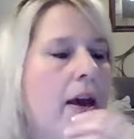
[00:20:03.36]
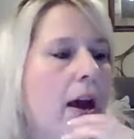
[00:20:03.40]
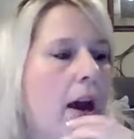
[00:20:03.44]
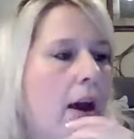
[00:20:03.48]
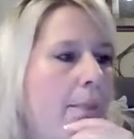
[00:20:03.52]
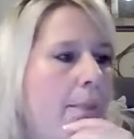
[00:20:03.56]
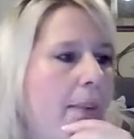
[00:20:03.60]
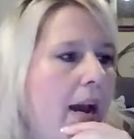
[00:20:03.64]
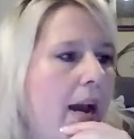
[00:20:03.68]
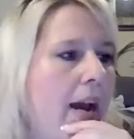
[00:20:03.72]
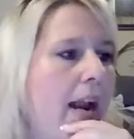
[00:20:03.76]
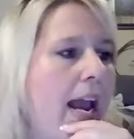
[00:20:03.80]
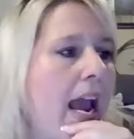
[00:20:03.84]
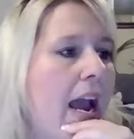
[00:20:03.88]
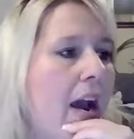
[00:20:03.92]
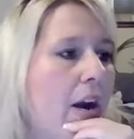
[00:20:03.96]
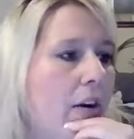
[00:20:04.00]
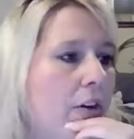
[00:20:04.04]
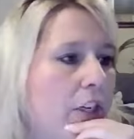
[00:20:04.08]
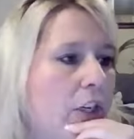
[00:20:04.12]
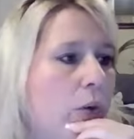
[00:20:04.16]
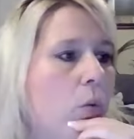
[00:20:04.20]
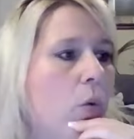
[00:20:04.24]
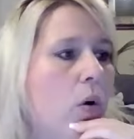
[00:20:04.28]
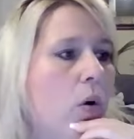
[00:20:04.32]
about how
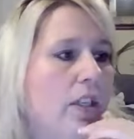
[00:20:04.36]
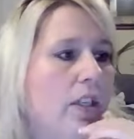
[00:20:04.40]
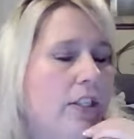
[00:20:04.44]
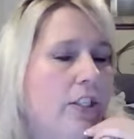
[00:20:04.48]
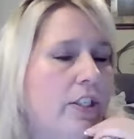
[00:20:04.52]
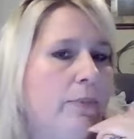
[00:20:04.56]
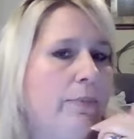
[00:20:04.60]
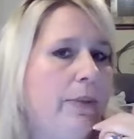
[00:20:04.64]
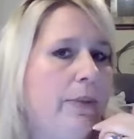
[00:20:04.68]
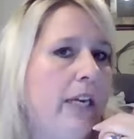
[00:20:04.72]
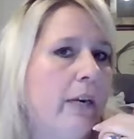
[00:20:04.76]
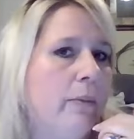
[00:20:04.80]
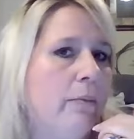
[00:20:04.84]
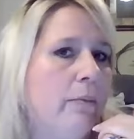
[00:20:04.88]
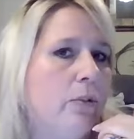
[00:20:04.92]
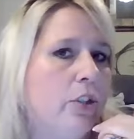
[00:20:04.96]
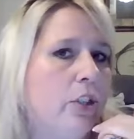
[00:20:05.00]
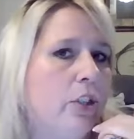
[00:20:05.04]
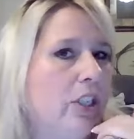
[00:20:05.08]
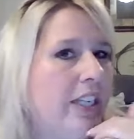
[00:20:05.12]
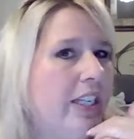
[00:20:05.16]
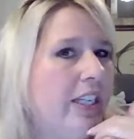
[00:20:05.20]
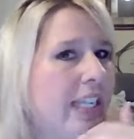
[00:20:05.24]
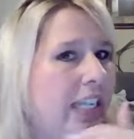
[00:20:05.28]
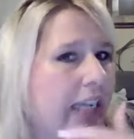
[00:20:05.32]
you want to be able
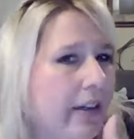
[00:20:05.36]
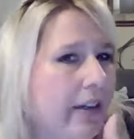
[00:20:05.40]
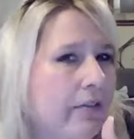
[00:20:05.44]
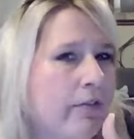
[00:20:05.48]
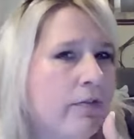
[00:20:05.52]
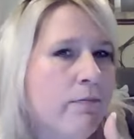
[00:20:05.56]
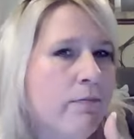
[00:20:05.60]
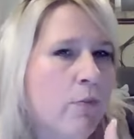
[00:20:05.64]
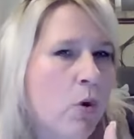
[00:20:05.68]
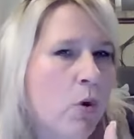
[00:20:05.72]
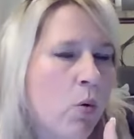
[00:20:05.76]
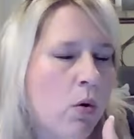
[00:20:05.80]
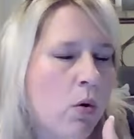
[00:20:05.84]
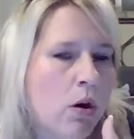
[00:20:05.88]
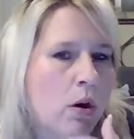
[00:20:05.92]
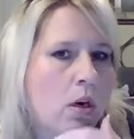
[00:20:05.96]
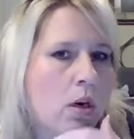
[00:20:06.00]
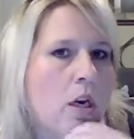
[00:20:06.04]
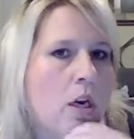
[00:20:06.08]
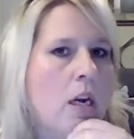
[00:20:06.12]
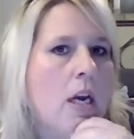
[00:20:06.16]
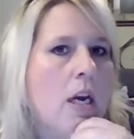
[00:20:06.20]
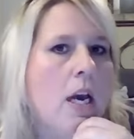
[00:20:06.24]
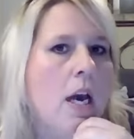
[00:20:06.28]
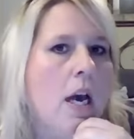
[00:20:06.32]
to give
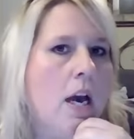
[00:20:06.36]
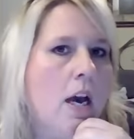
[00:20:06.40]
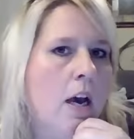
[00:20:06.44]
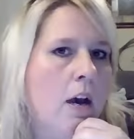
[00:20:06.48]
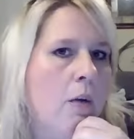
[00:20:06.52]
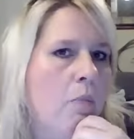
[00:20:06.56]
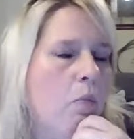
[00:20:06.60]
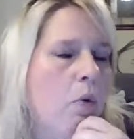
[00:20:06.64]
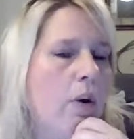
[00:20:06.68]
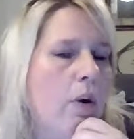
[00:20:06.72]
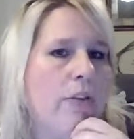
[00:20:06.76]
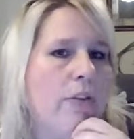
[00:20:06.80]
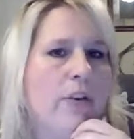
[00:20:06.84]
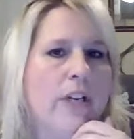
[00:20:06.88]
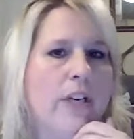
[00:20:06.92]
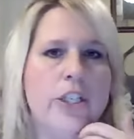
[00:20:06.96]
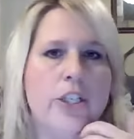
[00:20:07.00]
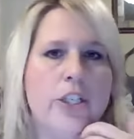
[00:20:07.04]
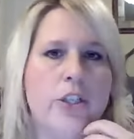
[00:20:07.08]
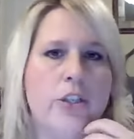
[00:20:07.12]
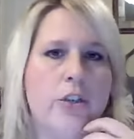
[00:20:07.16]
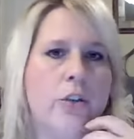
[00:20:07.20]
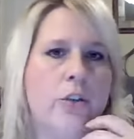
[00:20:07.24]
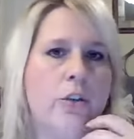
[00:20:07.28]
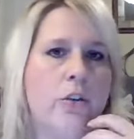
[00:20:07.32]
more, whether
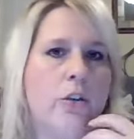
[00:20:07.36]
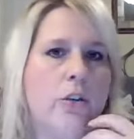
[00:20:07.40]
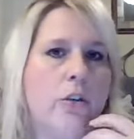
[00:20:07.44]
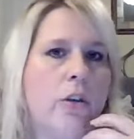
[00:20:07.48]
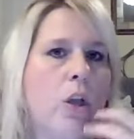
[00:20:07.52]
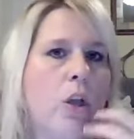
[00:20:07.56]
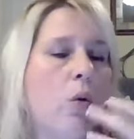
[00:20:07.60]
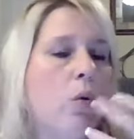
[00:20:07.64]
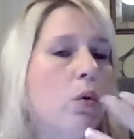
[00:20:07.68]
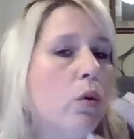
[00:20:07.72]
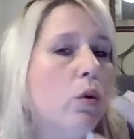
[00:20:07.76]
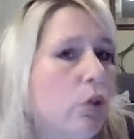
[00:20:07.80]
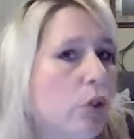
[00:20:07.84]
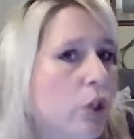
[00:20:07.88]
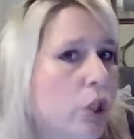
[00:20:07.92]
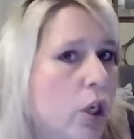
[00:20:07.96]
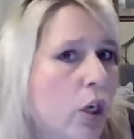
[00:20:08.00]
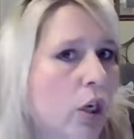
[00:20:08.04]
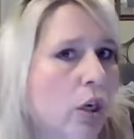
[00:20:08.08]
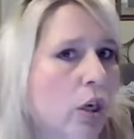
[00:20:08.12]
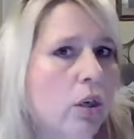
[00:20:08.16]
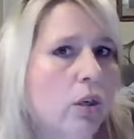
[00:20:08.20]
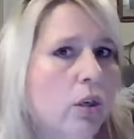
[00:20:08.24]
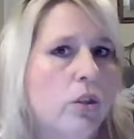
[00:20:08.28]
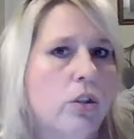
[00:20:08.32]
it's your local
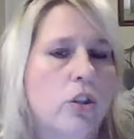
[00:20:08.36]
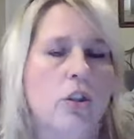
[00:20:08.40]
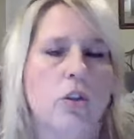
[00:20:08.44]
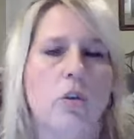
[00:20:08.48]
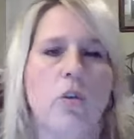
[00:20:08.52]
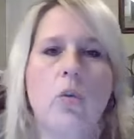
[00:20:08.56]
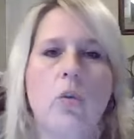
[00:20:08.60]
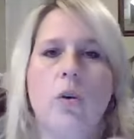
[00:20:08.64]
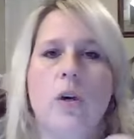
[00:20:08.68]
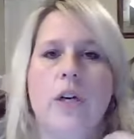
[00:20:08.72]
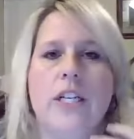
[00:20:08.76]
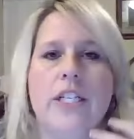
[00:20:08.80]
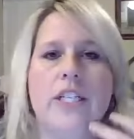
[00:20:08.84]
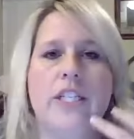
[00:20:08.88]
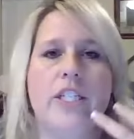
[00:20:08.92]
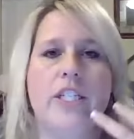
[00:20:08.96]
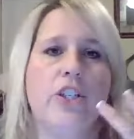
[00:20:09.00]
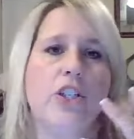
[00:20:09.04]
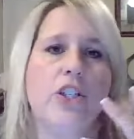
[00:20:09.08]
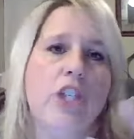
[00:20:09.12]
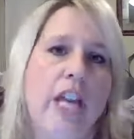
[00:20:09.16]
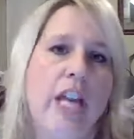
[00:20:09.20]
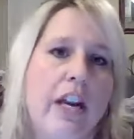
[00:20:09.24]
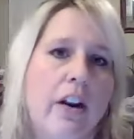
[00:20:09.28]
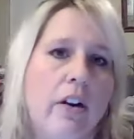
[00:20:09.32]
church or it's a
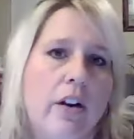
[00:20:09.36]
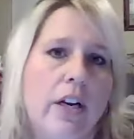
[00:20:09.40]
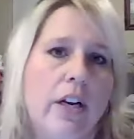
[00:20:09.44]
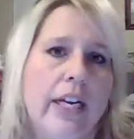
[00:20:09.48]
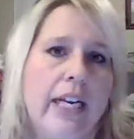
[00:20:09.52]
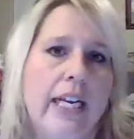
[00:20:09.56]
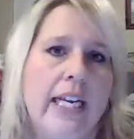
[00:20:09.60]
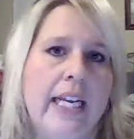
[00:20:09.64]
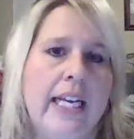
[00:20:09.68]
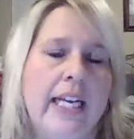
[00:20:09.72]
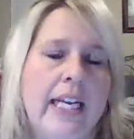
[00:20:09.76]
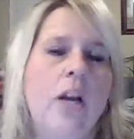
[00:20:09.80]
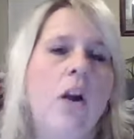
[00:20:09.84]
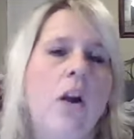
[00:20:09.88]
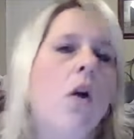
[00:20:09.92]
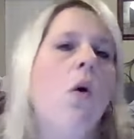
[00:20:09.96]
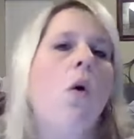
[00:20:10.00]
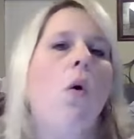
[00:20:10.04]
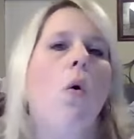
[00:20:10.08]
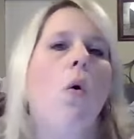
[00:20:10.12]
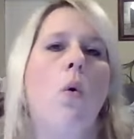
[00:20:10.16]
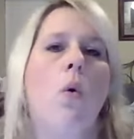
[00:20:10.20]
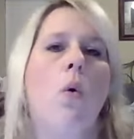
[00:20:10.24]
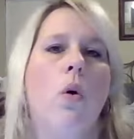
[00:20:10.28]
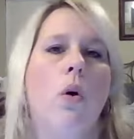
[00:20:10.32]
charity,
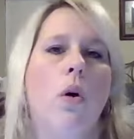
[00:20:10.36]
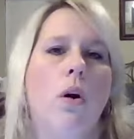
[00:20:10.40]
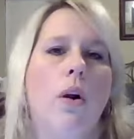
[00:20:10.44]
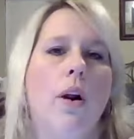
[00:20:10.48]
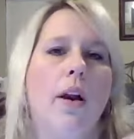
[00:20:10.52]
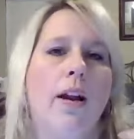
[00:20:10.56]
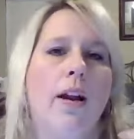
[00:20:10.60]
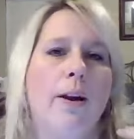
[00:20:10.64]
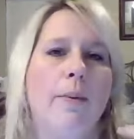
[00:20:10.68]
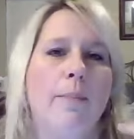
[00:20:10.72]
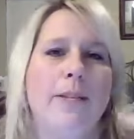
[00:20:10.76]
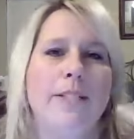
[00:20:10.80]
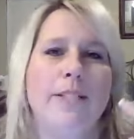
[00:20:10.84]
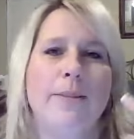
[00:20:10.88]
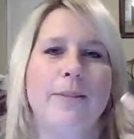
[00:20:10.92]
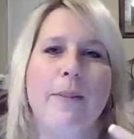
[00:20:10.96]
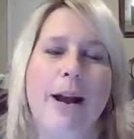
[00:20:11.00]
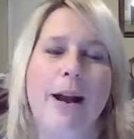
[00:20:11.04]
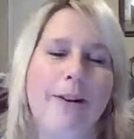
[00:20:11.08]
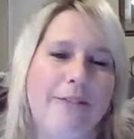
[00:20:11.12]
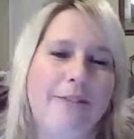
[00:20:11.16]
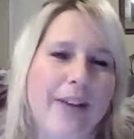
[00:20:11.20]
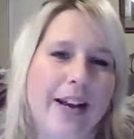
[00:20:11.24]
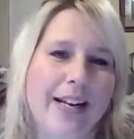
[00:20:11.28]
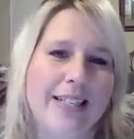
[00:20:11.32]
or as a
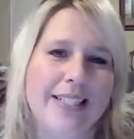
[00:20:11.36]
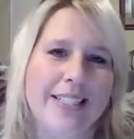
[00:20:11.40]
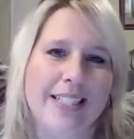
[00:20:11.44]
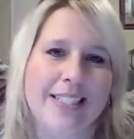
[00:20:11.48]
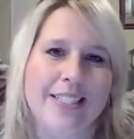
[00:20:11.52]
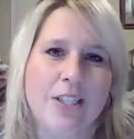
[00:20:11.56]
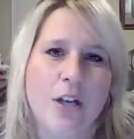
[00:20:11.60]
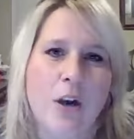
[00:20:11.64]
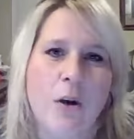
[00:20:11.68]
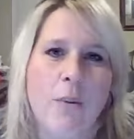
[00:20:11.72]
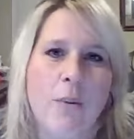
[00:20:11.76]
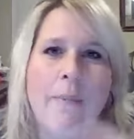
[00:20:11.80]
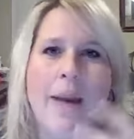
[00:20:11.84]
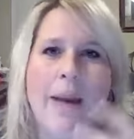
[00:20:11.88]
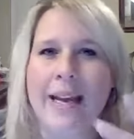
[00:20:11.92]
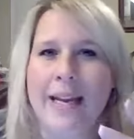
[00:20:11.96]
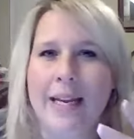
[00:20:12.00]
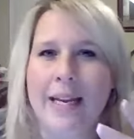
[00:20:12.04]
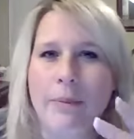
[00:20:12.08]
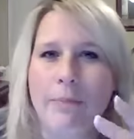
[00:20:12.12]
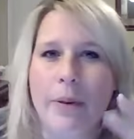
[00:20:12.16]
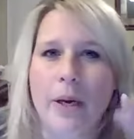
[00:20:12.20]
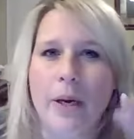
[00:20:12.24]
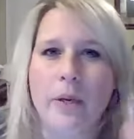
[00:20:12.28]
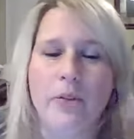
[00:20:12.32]
matter of fact, I saw
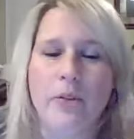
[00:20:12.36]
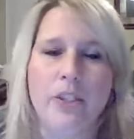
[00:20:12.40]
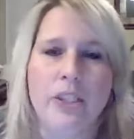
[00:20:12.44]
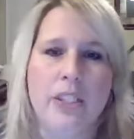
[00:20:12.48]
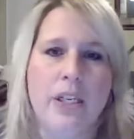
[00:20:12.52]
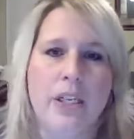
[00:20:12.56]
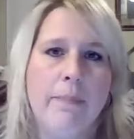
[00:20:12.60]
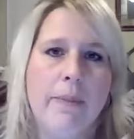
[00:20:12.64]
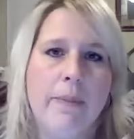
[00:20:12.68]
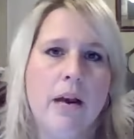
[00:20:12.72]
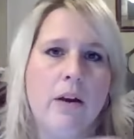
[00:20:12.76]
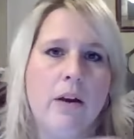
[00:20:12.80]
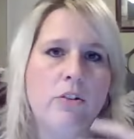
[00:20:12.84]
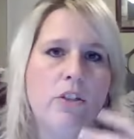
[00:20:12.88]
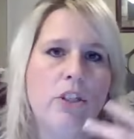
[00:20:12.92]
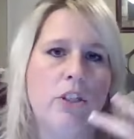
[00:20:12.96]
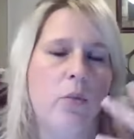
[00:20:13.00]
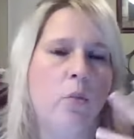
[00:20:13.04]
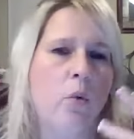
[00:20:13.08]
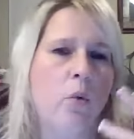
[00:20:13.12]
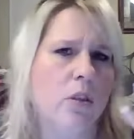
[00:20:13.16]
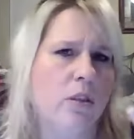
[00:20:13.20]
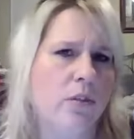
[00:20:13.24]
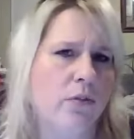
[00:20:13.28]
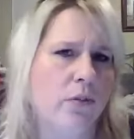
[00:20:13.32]
Megan posting about, she
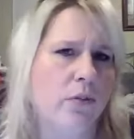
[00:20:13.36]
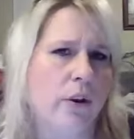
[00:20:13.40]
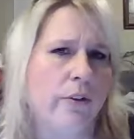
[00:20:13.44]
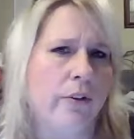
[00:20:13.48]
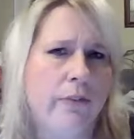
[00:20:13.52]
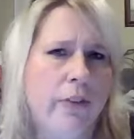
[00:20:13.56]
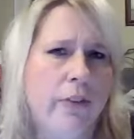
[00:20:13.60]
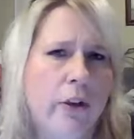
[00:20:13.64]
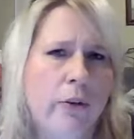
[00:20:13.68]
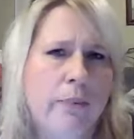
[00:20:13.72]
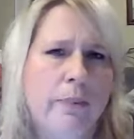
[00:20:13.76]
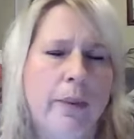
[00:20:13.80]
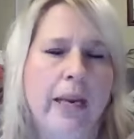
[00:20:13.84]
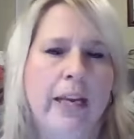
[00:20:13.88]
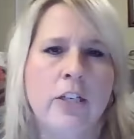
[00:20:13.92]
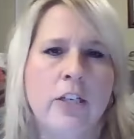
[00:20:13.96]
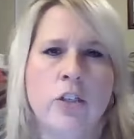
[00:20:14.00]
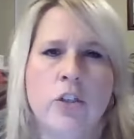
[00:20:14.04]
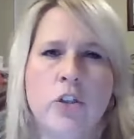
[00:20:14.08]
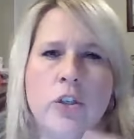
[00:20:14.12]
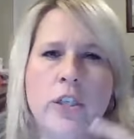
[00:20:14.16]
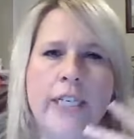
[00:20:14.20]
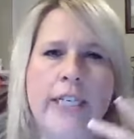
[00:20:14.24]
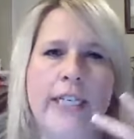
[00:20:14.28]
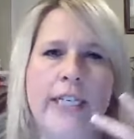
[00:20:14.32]
works for a food
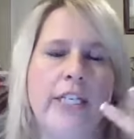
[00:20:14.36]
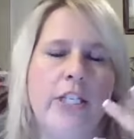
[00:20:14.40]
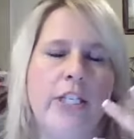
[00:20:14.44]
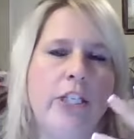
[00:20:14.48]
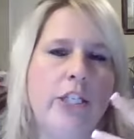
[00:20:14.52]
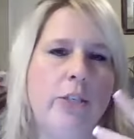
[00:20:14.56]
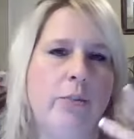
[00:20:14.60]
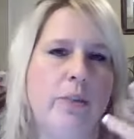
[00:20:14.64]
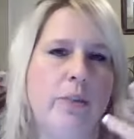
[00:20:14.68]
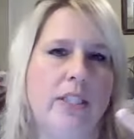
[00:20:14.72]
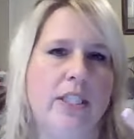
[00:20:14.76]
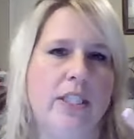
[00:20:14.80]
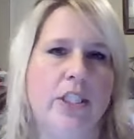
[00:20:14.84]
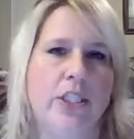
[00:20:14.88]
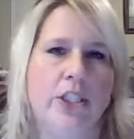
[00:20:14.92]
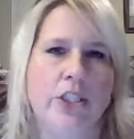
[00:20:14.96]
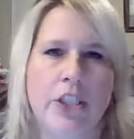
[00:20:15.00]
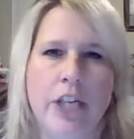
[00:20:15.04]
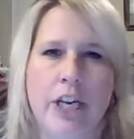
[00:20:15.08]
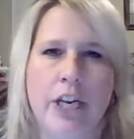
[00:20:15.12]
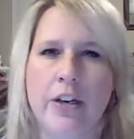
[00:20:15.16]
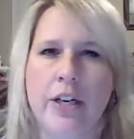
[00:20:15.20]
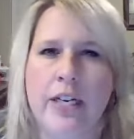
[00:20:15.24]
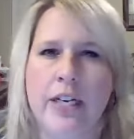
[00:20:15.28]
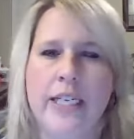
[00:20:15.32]
pantry, and she was
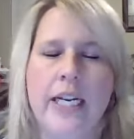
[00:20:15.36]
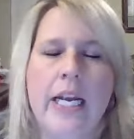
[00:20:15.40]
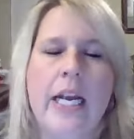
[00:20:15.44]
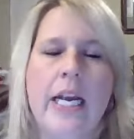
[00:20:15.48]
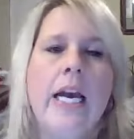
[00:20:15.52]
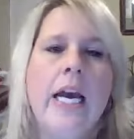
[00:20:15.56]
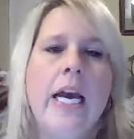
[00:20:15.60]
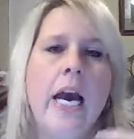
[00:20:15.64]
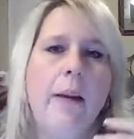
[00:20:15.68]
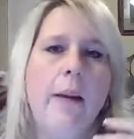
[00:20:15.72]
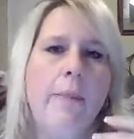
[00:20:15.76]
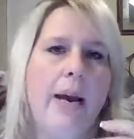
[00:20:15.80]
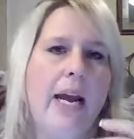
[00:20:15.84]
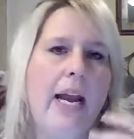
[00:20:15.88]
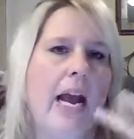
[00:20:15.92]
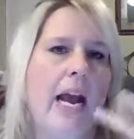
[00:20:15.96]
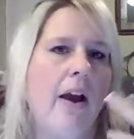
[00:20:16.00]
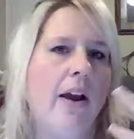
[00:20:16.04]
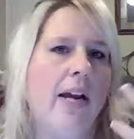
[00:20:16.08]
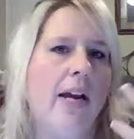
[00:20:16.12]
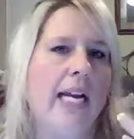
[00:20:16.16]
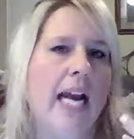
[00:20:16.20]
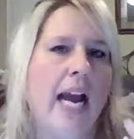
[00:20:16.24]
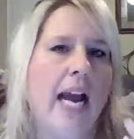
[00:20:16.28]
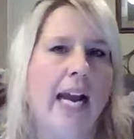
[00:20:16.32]
sharing about how
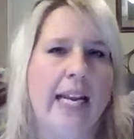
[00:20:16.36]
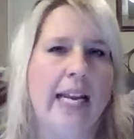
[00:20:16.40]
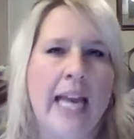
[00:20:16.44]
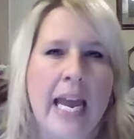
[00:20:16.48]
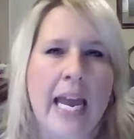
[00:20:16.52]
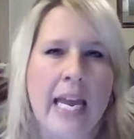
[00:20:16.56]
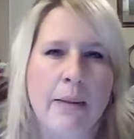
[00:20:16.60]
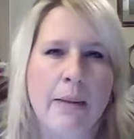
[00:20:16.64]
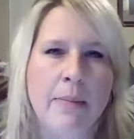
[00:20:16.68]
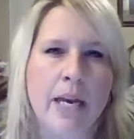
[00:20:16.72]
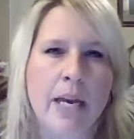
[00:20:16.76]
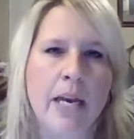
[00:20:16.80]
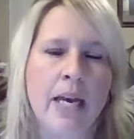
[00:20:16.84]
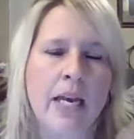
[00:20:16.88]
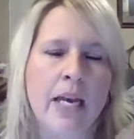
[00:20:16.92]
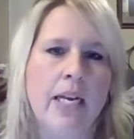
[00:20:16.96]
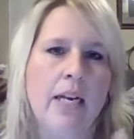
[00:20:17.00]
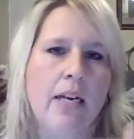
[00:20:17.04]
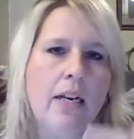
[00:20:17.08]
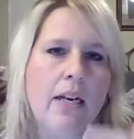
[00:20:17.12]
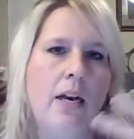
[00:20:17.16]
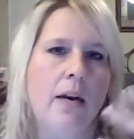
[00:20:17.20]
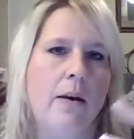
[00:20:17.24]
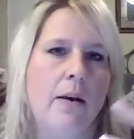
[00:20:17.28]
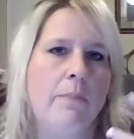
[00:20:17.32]
a guy came in and